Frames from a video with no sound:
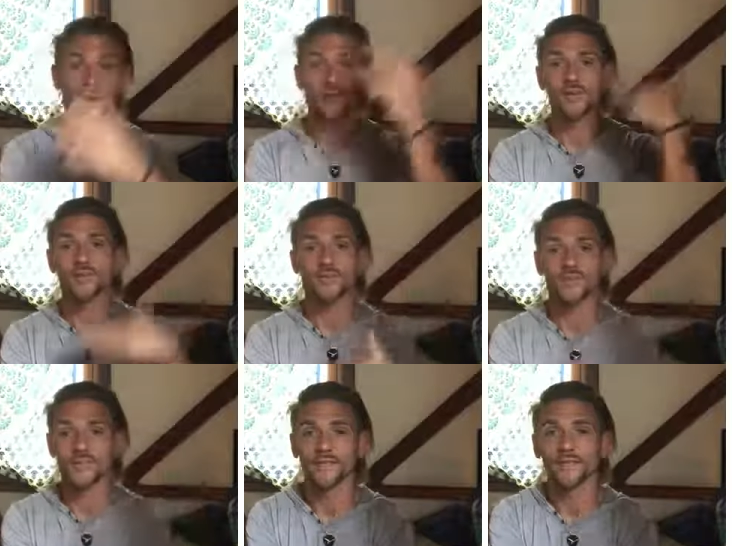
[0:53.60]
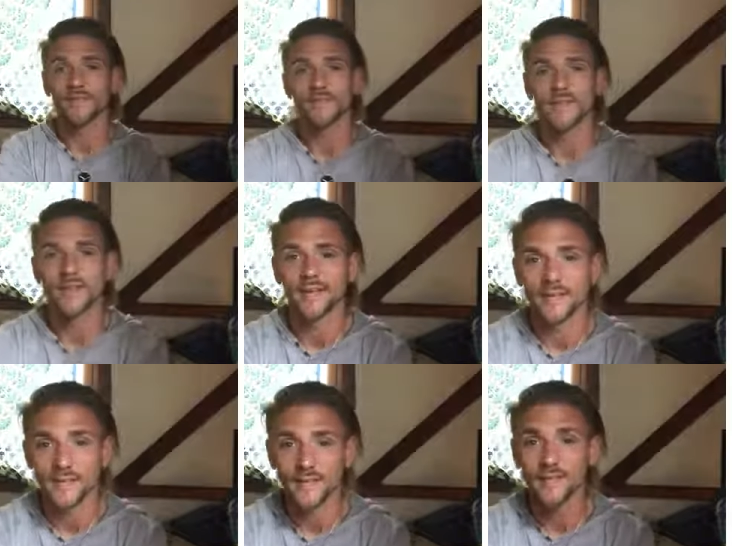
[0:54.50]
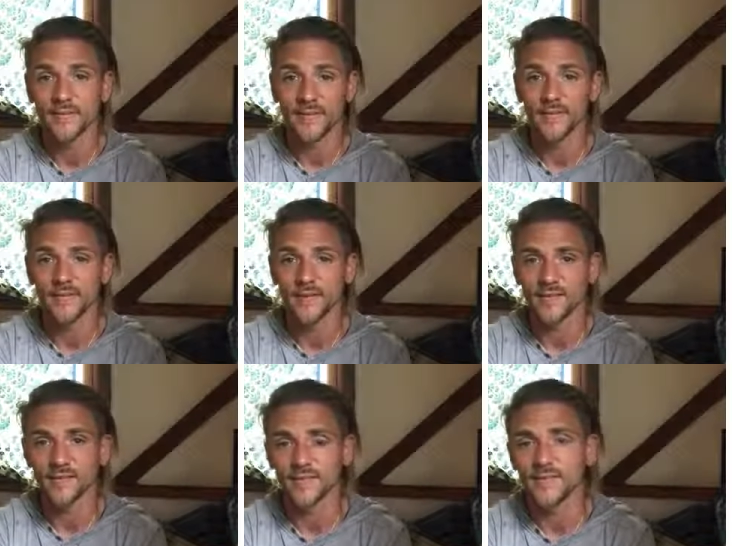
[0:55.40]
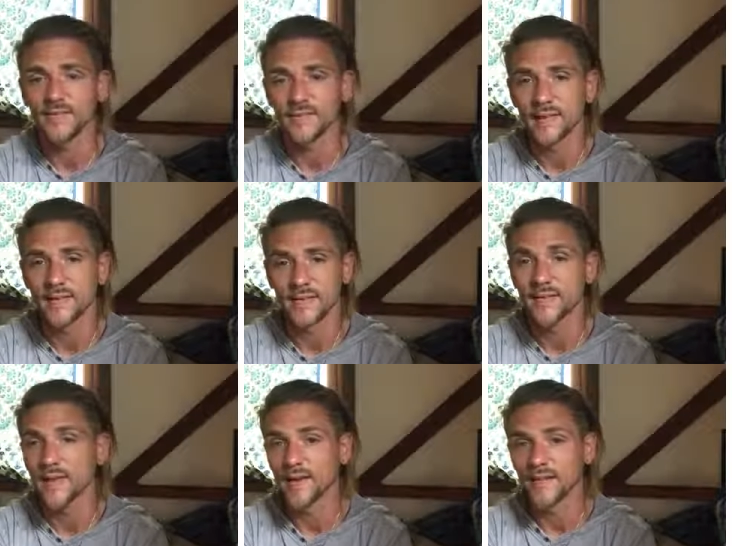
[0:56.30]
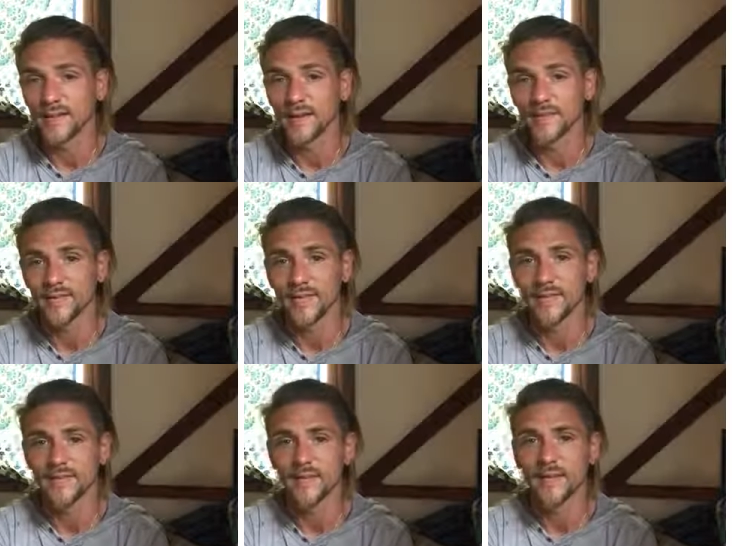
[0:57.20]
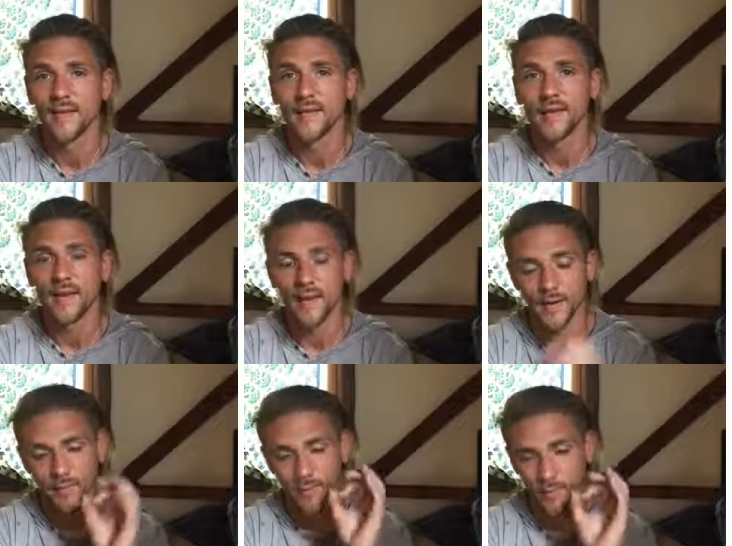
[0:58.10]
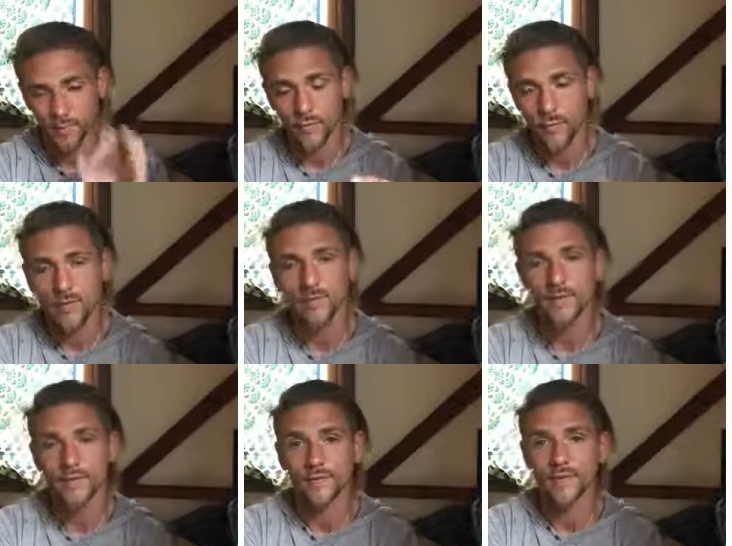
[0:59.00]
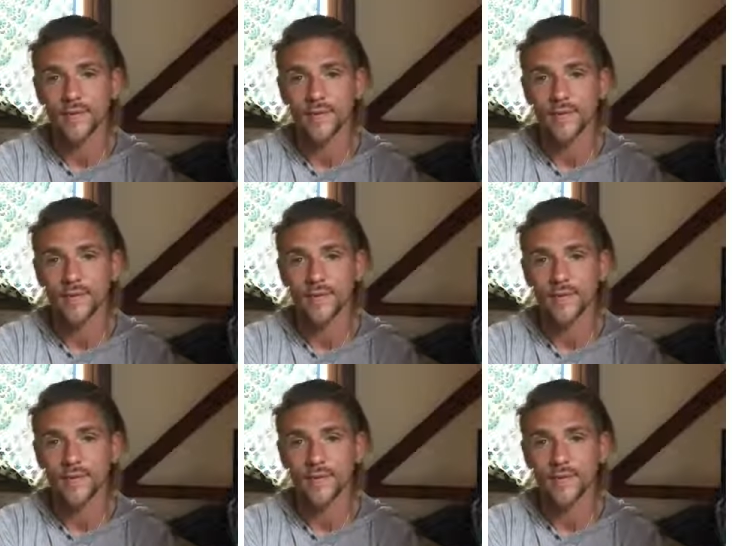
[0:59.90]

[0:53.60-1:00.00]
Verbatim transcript: underneath the surface, and civilizations actually live inside of these. They have entire cities uh, with the core of the earth